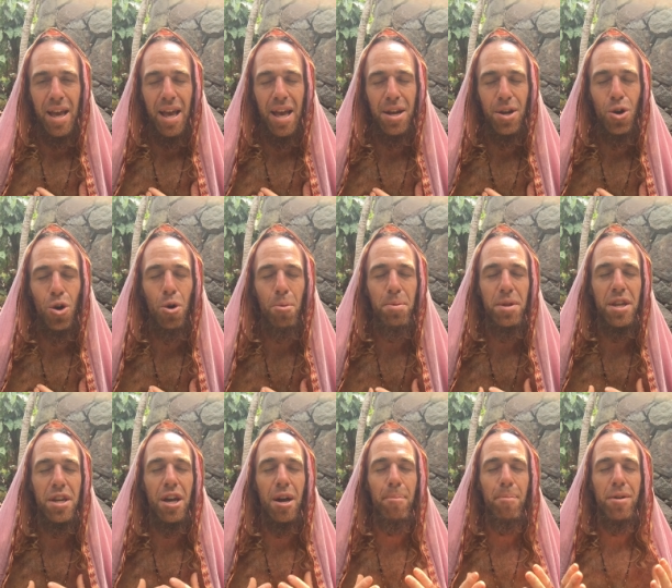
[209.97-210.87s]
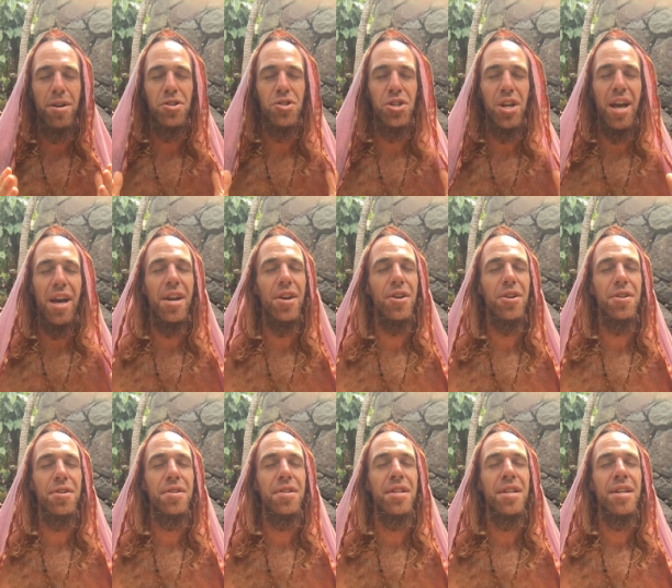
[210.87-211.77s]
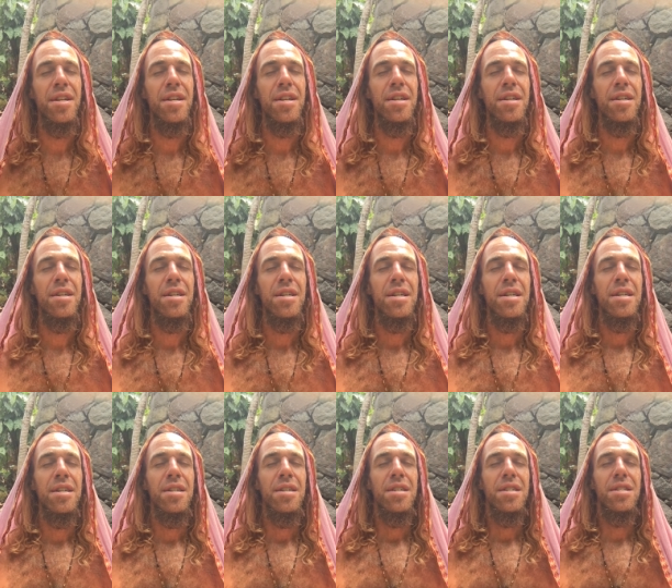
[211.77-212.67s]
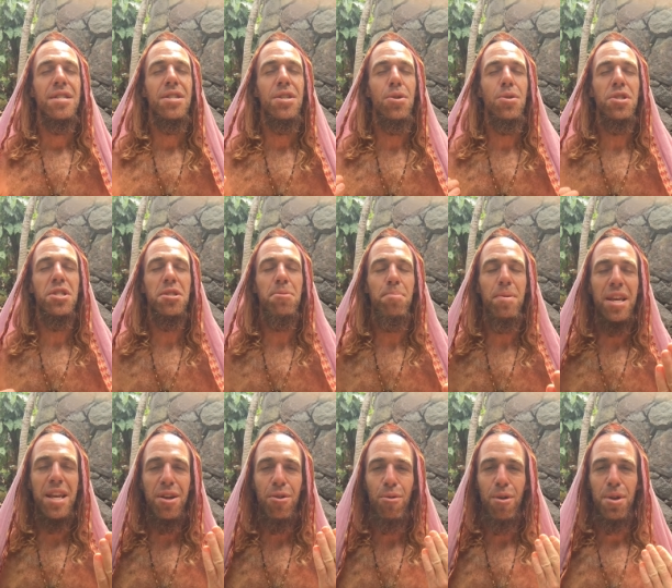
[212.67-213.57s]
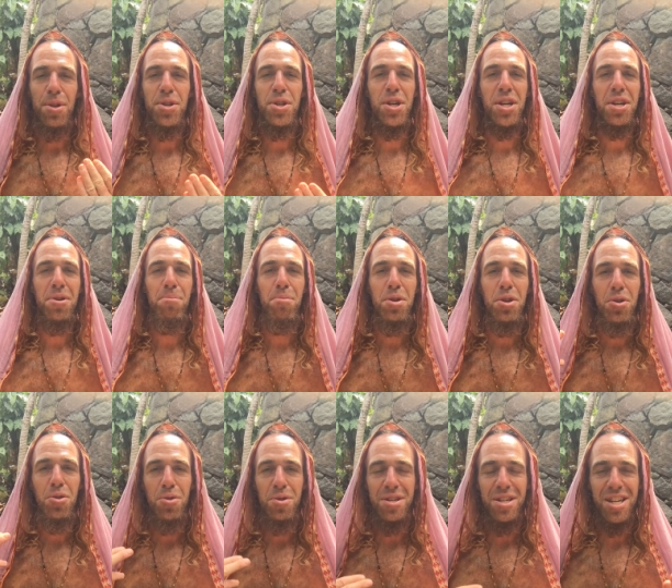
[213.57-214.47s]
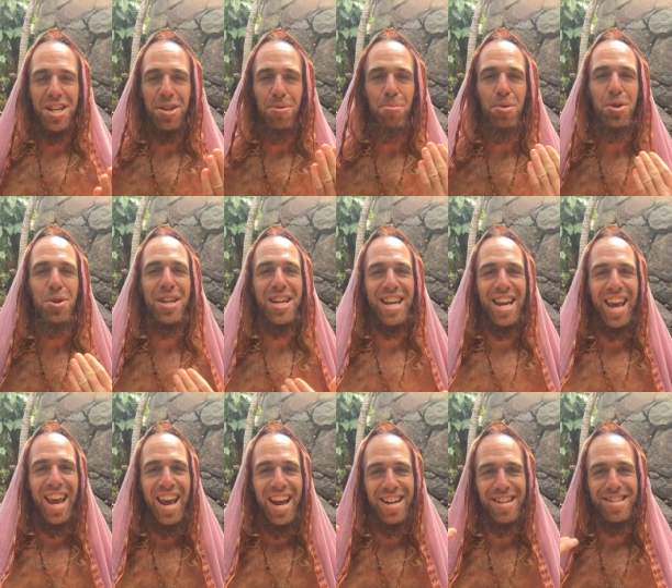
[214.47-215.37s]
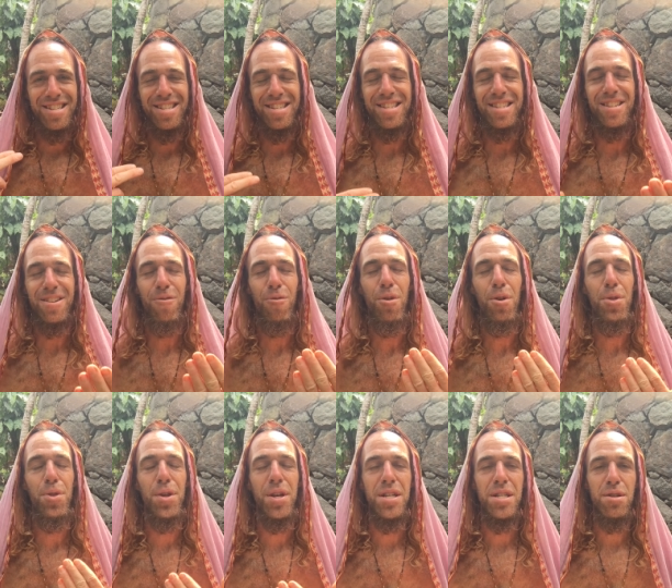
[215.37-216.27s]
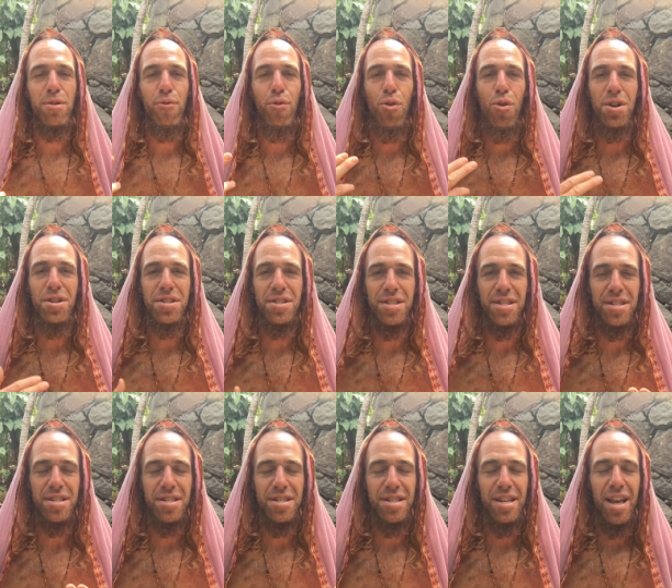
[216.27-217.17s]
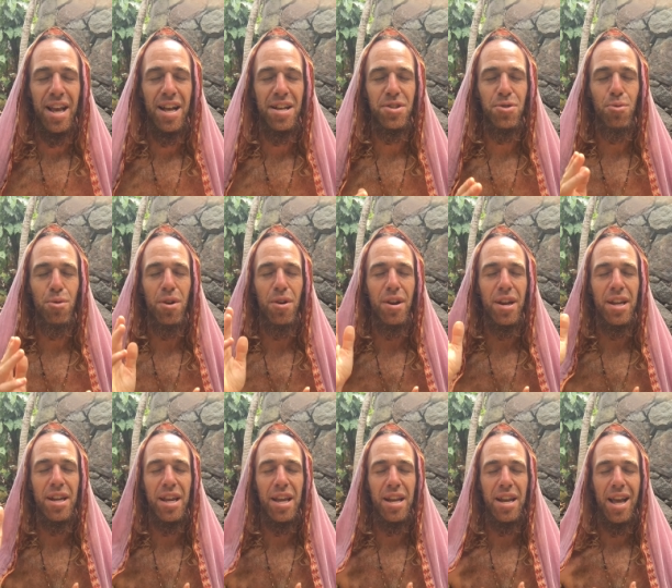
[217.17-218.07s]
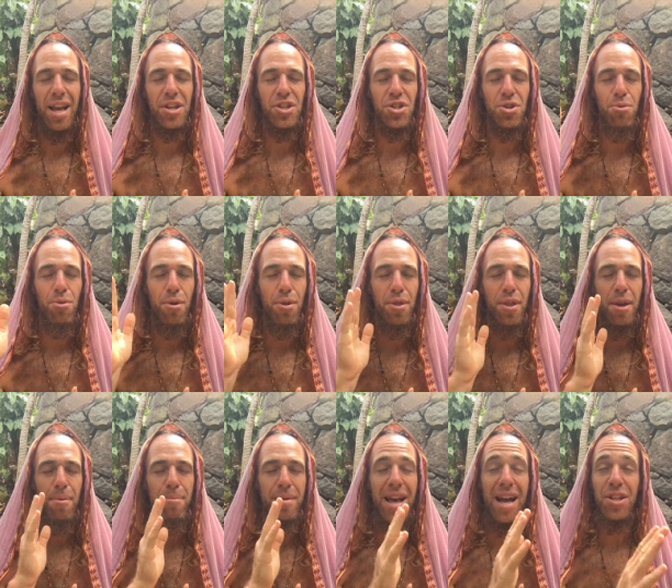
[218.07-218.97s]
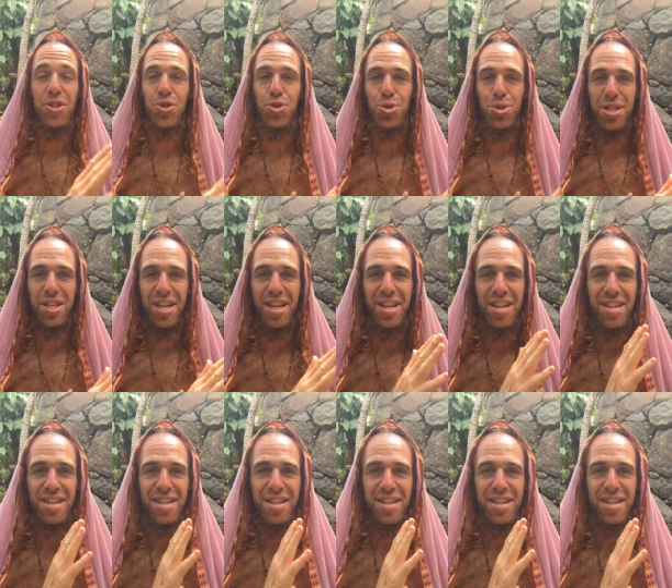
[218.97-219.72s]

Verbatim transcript: and opening up our channel to speak with, to commune, to communicate with these forces as we are in connection with them naturally